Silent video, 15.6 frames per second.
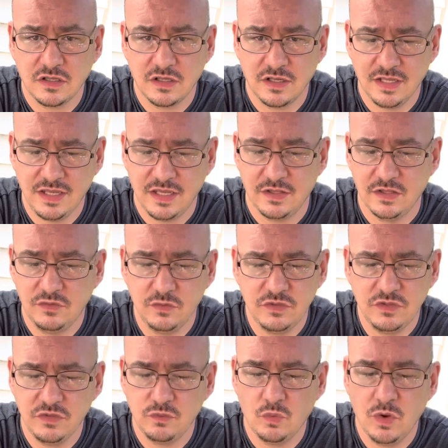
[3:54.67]
Again, this was
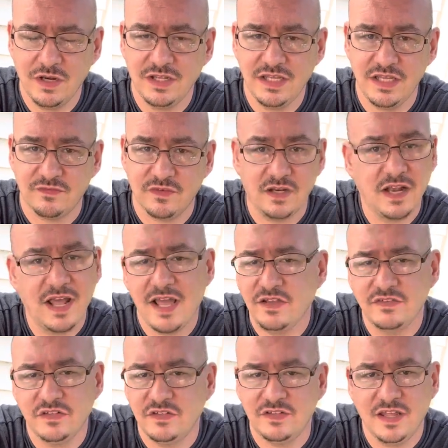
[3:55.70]
just one leaf and it
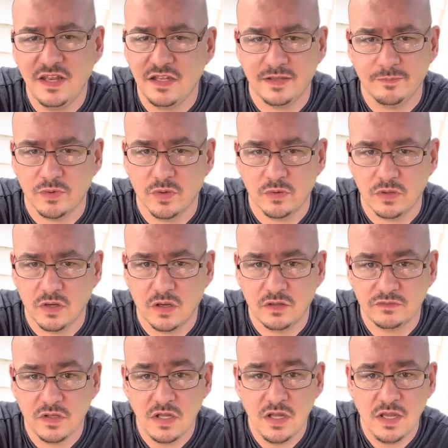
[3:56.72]
accidentally broke
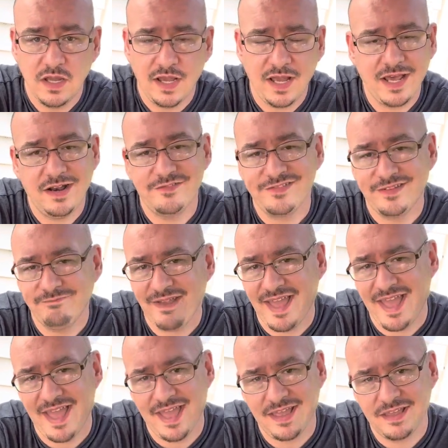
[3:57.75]
off. And I was like,
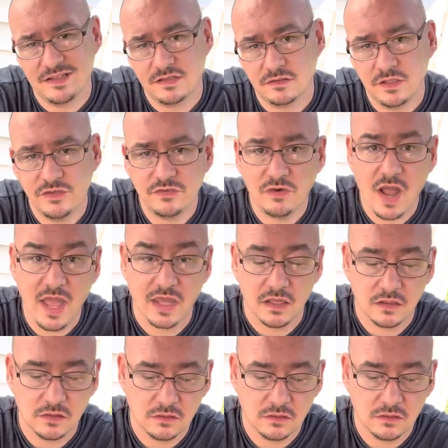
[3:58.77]
let's try it.